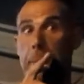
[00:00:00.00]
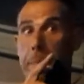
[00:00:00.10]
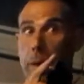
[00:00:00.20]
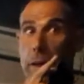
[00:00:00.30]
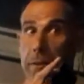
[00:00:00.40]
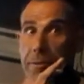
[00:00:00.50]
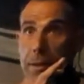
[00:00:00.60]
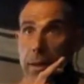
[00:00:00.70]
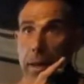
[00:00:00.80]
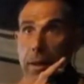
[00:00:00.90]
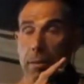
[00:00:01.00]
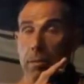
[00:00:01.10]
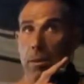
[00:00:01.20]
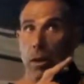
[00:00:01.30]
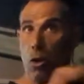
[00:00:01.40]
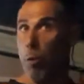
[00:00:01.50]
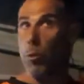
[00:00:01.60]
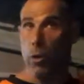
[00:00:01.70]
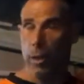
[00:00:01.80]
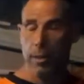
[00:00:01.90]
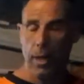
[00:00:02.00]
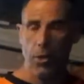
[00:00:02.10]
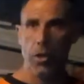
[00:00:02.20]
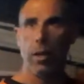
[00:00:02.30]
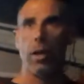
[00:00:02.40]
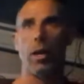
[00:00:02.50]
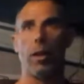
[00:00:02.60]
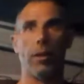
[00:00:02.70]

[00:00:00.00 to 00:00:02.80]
where people lived in a commune as such.